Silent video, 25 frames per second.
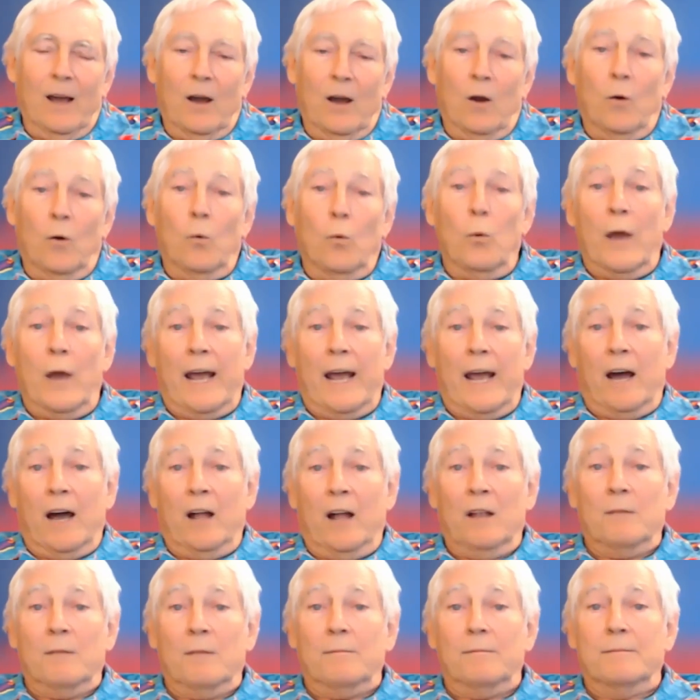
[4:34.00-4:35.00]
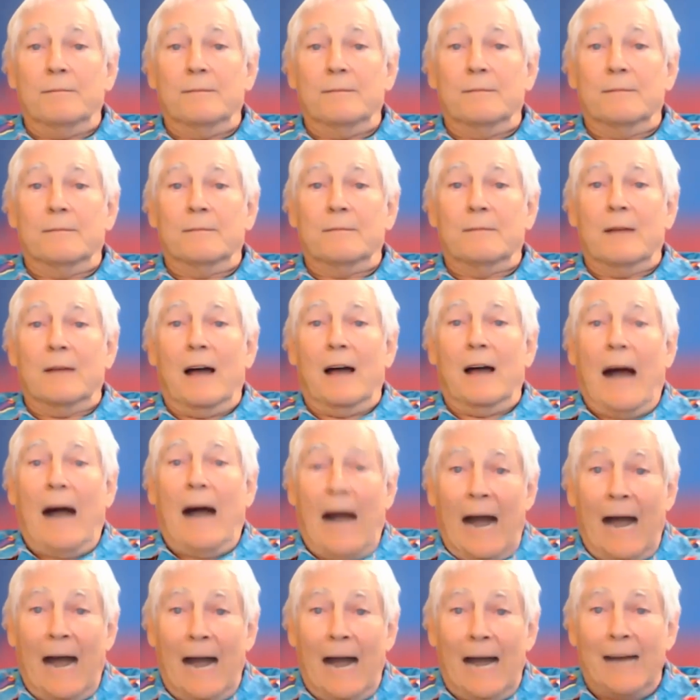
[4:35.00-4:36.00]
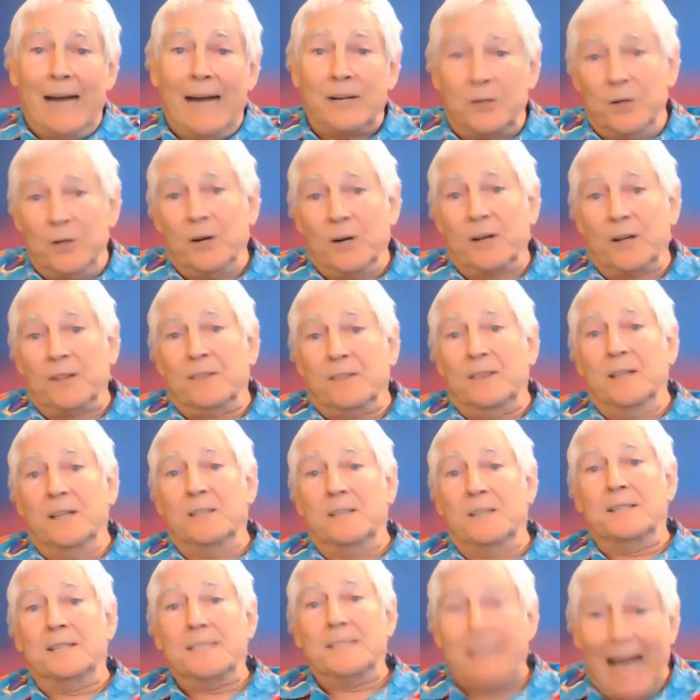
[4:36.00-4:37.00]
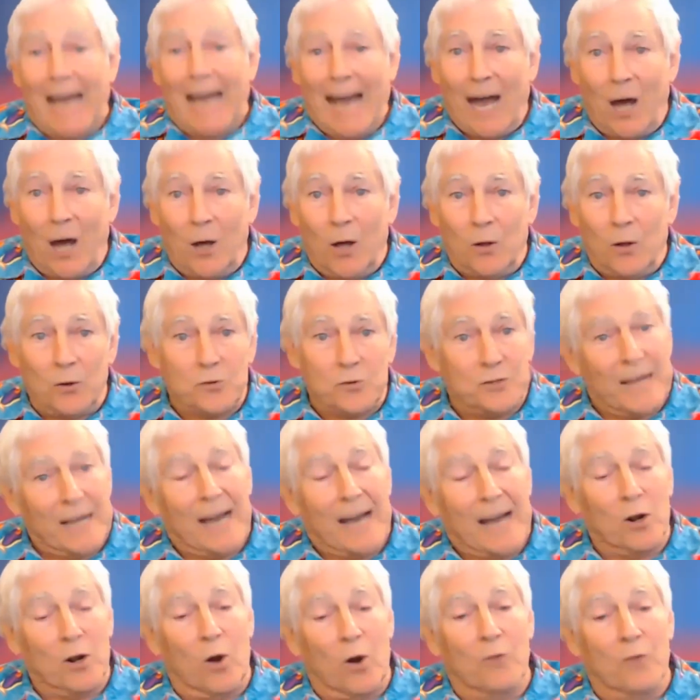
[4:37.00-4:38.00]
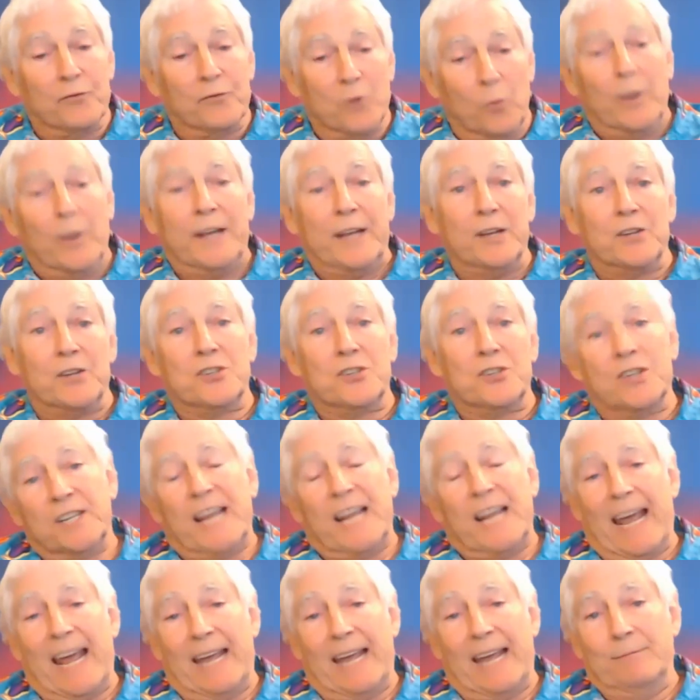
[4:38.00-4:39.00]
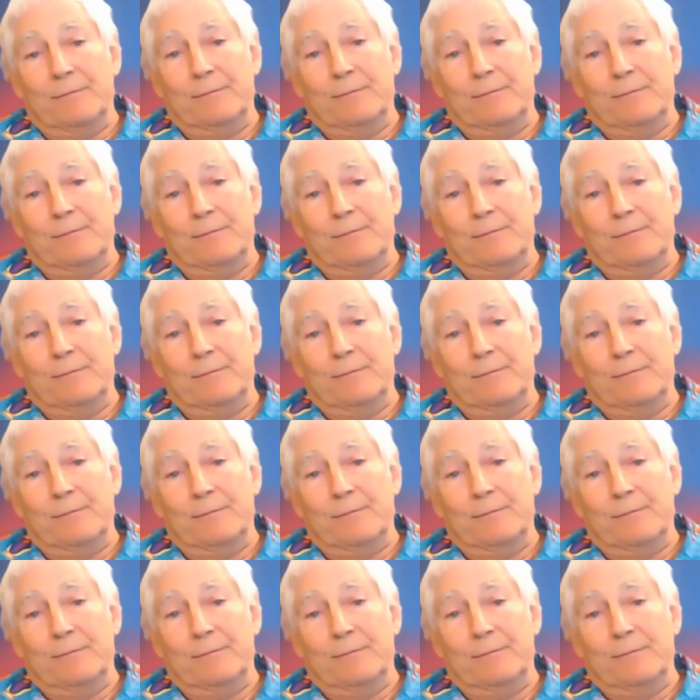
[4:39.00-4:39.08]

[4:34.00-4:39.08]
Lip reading: Well, I took the towels down off the windows today.